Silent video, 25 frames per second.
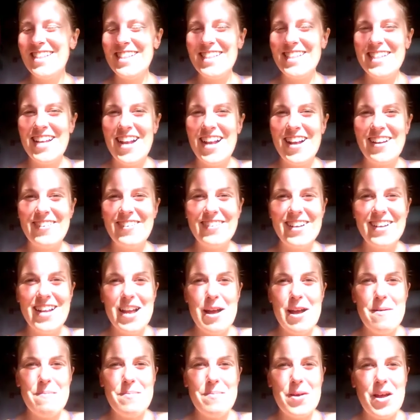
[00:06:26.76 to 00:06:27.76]
So,
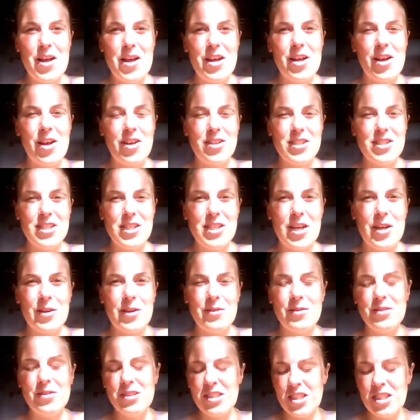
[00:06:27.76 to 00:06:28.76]
but
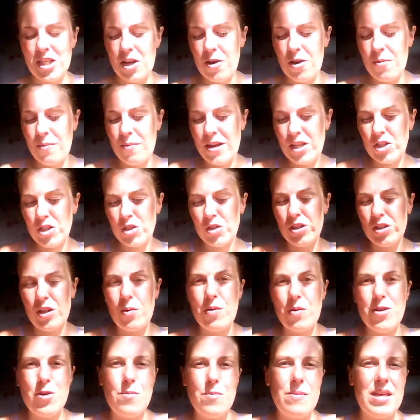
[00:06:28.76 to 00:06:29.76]
also, you know, make sure that
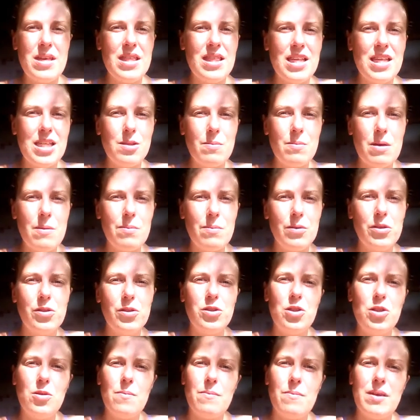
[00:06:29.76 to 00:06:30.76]
when you meet these
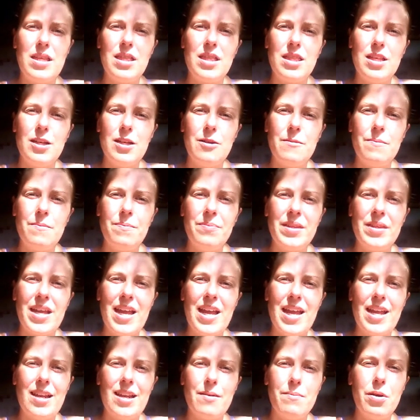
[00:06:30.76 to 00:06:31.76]
people, you meet them
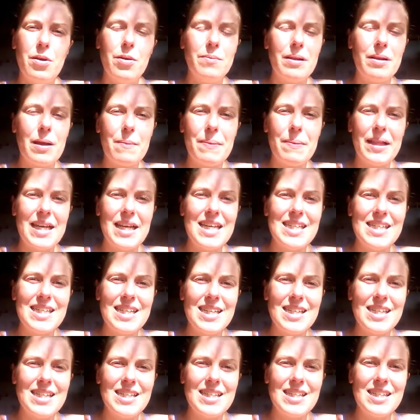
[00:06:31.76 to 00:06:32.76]
in public
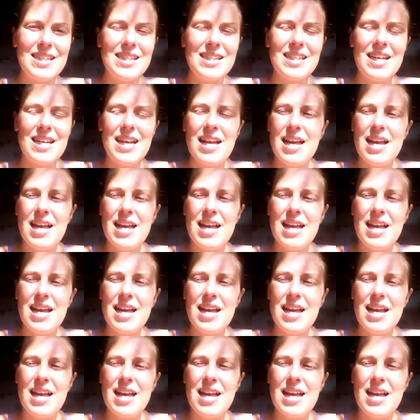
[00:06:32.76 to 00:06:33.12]
places,